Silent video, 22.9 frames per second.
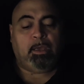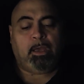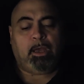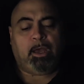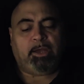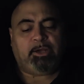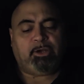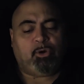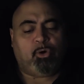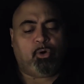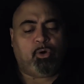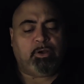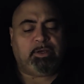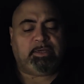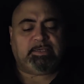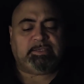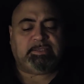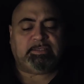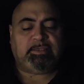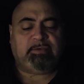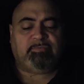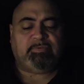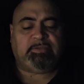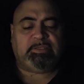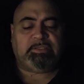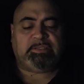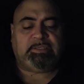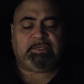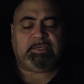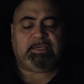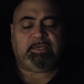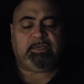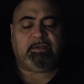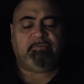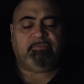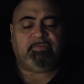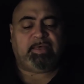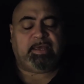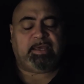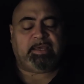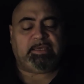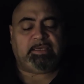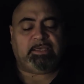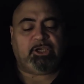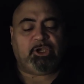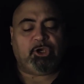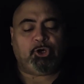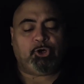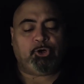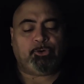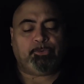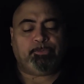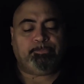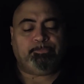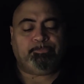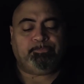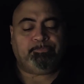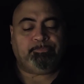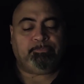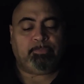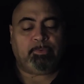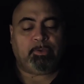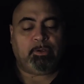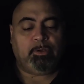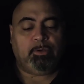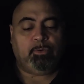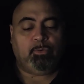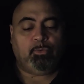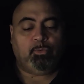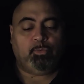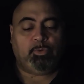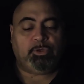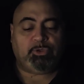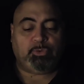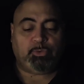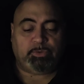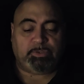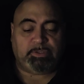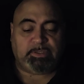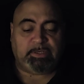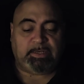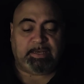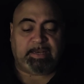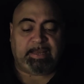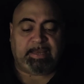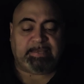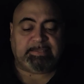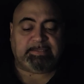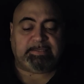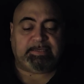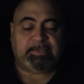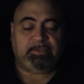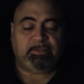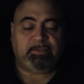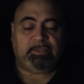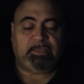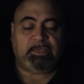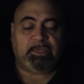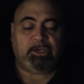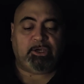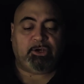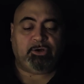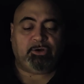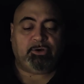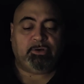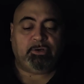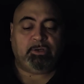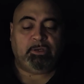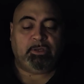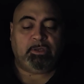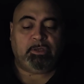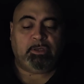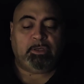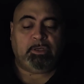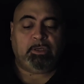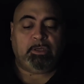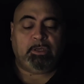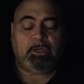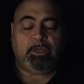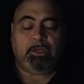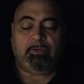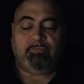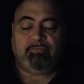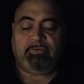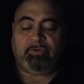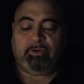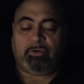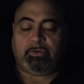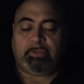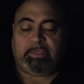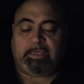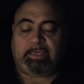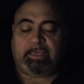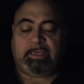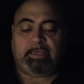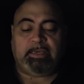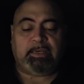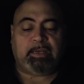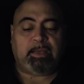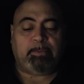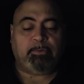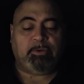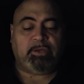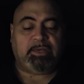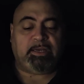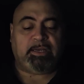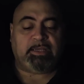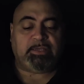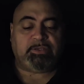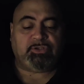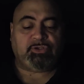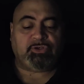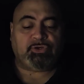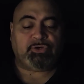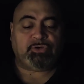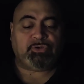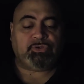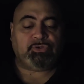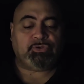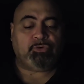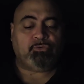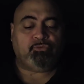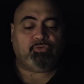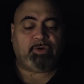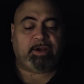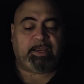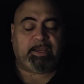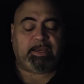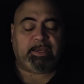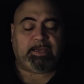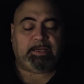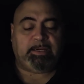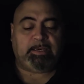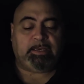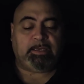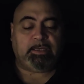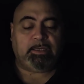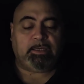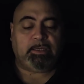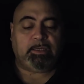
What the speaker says: On August 17 of that year, which was the 19th year of King Nebuchadnezzar's reign,